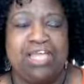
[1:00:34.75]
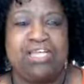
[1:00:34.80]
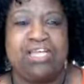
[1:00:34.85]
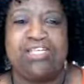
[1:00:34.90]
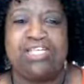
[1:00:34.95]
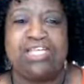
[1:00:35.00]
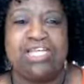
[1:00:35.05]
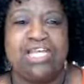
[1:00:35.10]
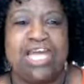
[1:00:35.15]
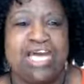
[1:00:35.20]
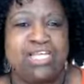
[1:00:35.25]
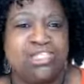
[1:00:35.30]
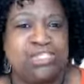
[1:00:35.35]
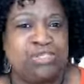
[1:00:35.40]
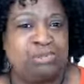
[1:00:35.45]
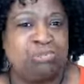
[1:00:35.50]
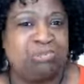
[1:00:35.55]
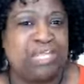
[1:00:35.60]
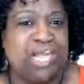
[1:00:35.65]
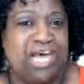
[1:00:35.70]
You got to
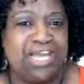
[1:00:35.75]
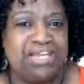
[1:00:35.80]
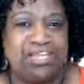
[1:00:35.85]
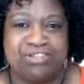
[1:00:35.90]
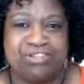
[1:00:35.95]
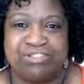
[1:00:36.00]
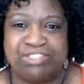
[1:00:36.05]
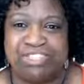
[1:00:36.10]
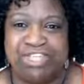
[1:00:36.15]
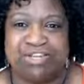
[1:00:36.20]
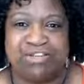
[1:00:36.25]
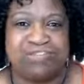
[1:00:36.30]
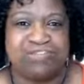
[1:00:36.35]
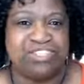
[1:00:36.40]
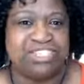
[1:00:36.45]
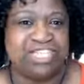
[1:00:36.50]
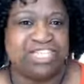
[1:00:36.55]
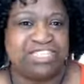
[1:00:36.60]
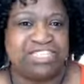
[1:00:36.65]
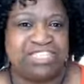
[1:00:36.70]
apply yourself
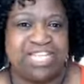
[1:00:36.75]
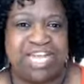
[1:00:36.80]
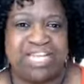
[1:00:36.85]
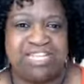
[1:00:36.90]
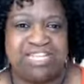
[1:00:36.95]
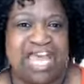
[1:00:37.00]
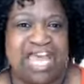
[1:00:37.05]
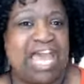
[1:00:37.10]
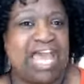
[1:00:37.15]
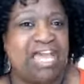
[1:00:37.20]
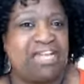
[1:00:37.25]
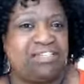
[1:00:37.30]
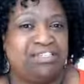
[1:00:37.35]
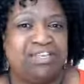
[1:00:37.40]
just like that.